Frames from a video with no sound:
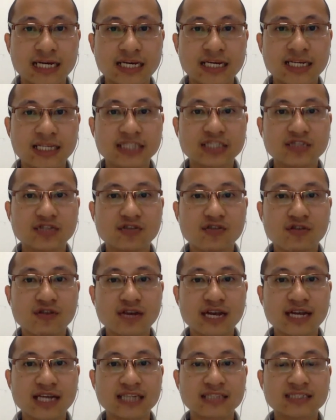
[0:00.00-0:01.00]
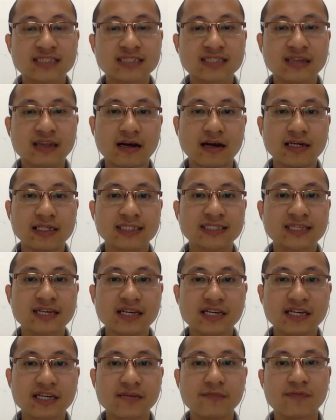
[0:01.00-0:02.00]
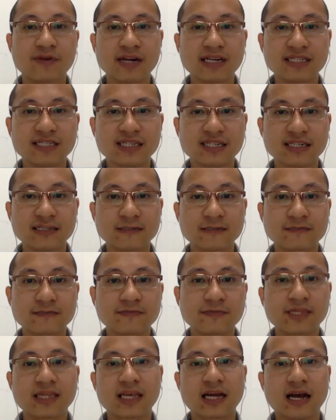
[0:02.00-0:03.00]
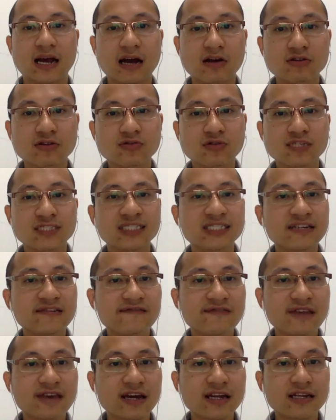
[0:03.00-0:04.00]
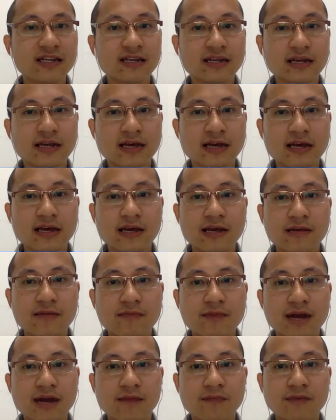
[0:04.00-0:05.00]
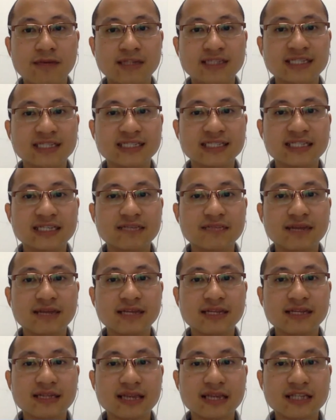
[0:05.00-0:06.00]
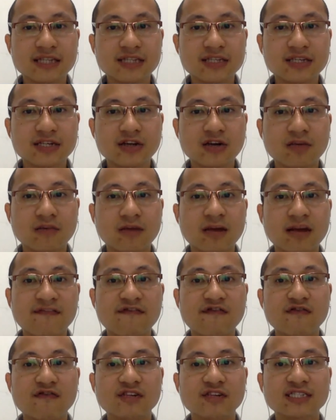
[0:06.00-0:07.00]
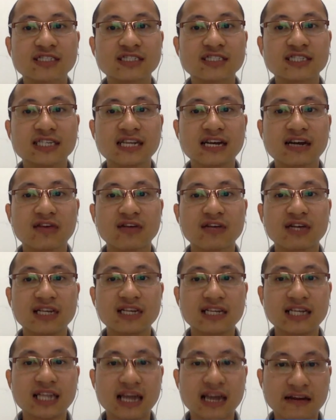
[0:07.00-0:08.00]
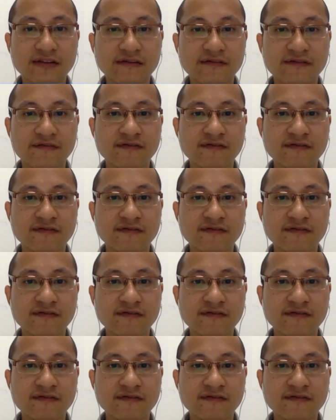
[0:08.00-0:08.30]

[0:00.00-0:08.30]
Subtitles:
It is known as staying present. How to achieve that? By practicing meditation or mindfulness in our daily life.